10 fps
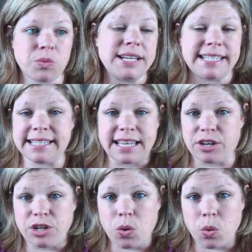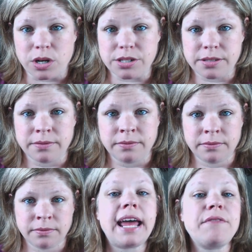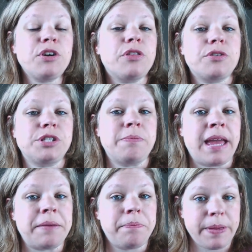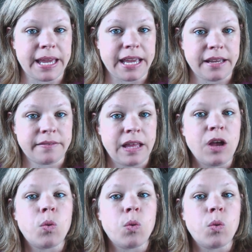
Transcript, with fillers: the reasons that are yours, whatever those may be.